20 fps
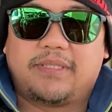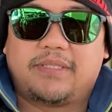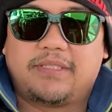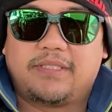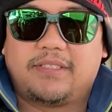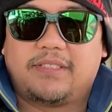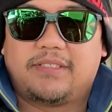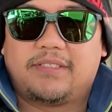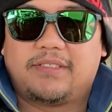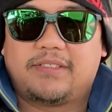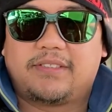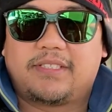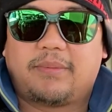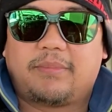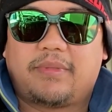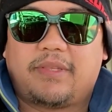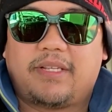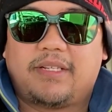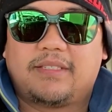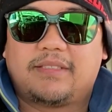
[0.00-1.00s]
You know,
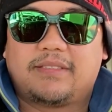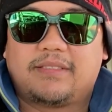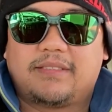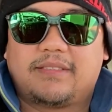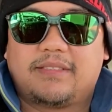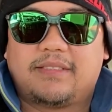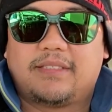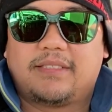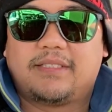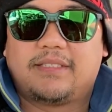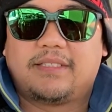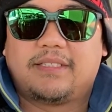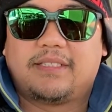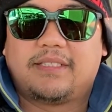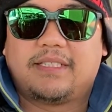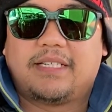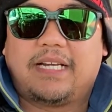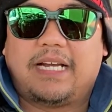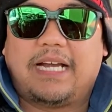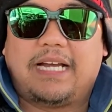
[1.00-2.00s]
something
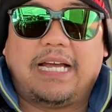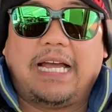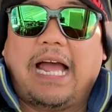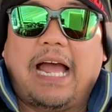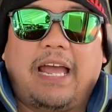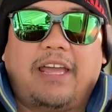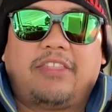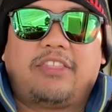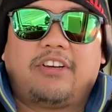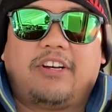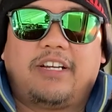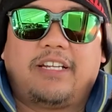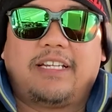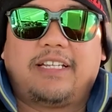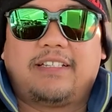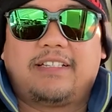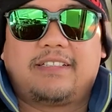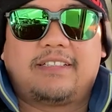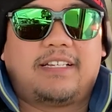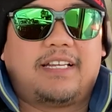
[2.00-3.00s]
I thought at
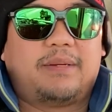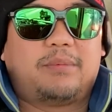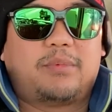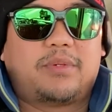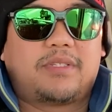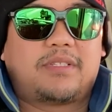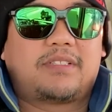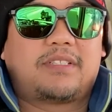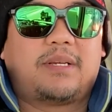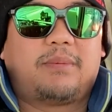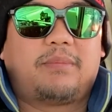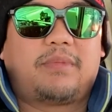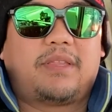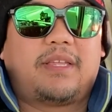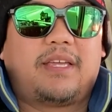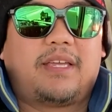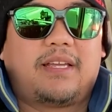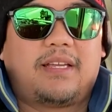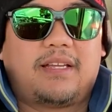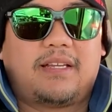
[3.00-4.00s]
the time was
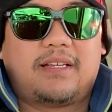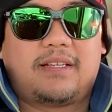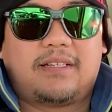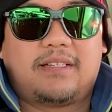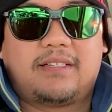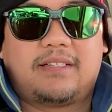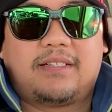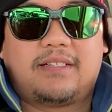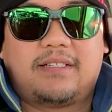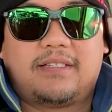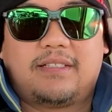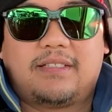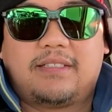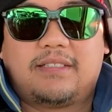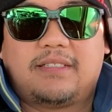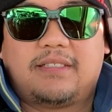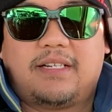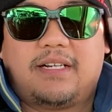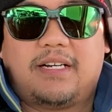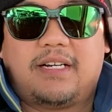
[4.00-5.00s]
something
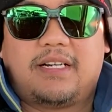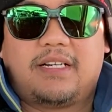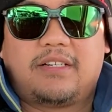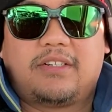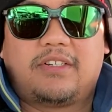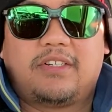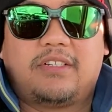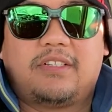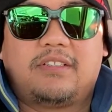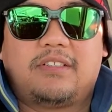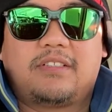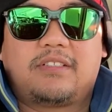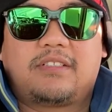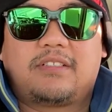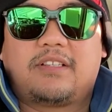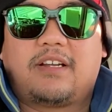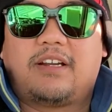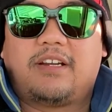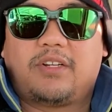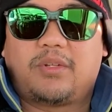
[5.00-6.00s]
good to
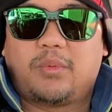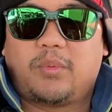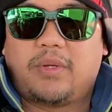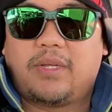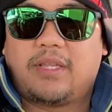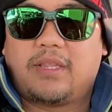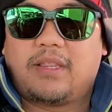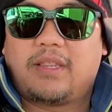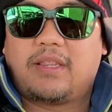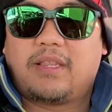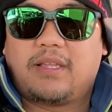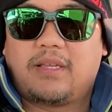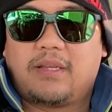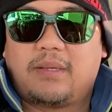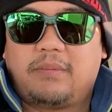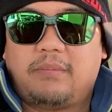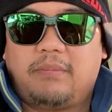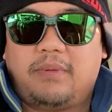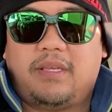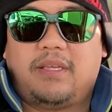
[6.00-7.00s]
start with,
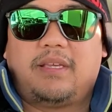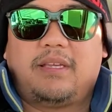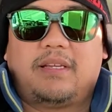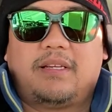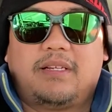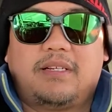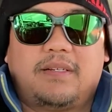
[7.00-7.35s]
being a